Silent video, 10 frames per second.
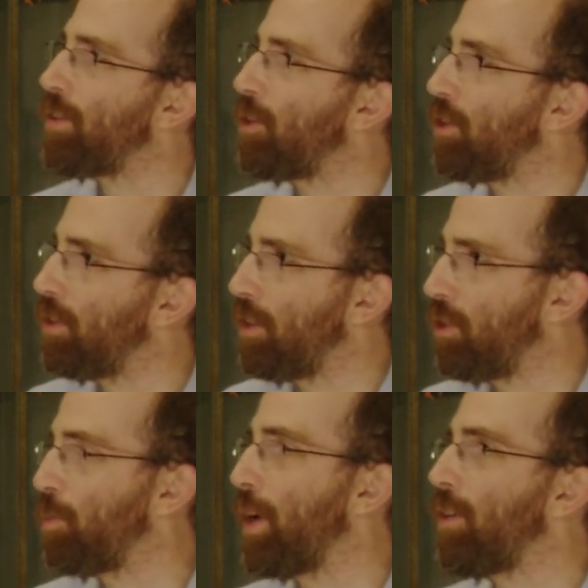and she's
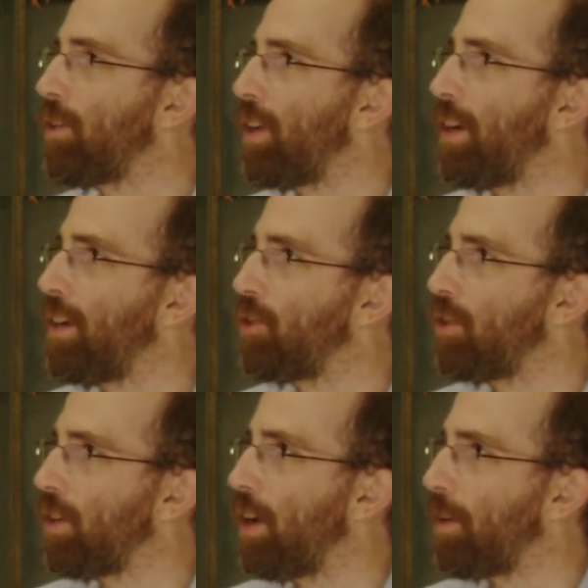barely standing. And
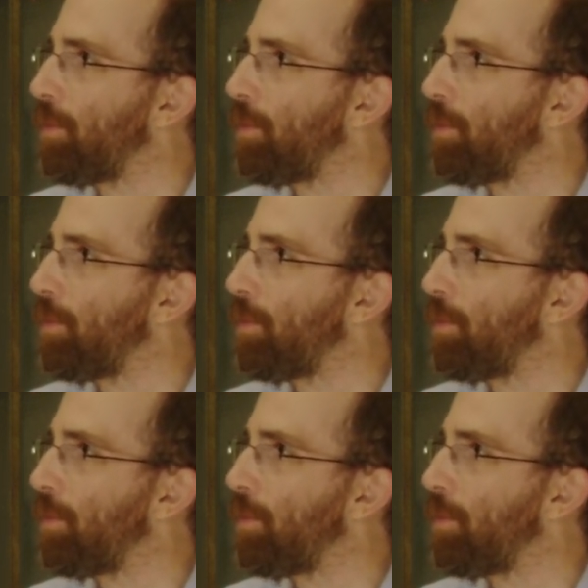she's like,